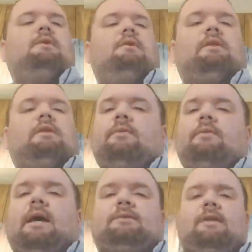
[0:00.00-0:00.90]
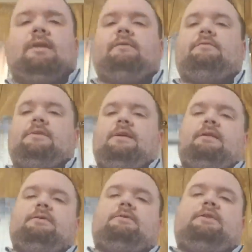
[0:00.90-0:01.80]
They were nice enough to send
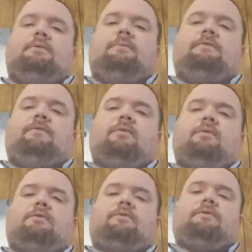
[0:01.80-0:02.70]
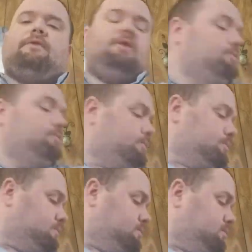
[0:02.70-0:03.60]
this to me for a review.
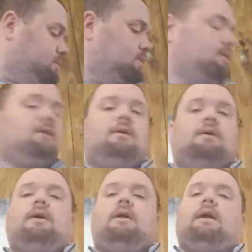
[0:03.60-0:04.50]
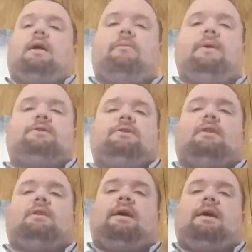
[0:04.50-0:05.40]
And I know I mentioned
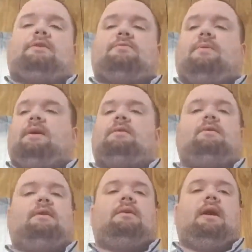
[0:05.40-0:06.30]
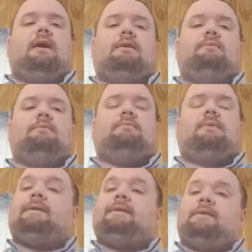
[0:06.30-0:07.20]
it last week, but
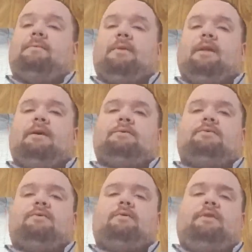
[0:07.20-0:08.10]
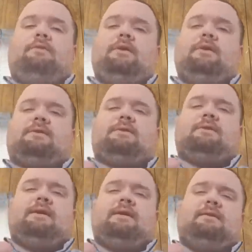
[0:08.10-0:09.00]
I had something else to review. This is
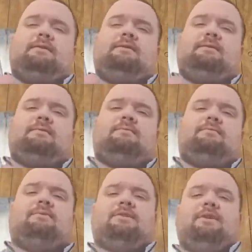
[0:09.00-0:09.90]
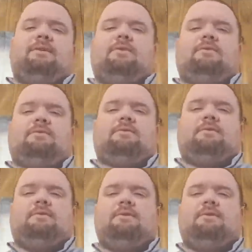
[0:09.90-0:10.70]
it. What's up, Charles?